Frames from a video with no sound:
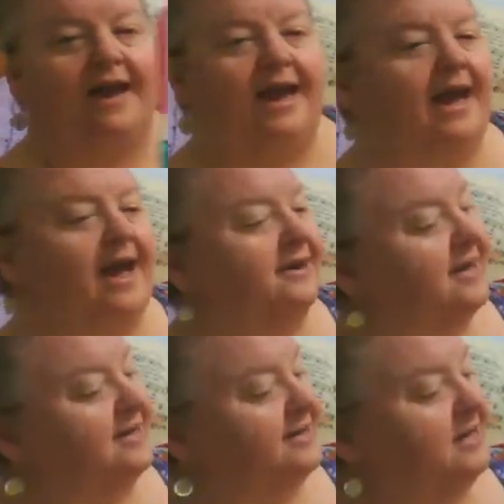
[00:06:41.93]
And
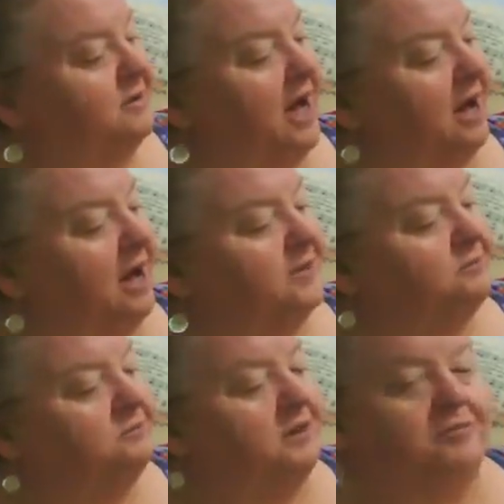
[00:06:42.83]
let's see what happens
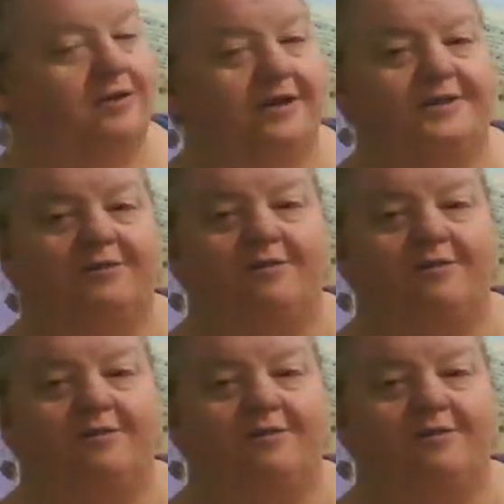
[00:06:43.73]
when we press the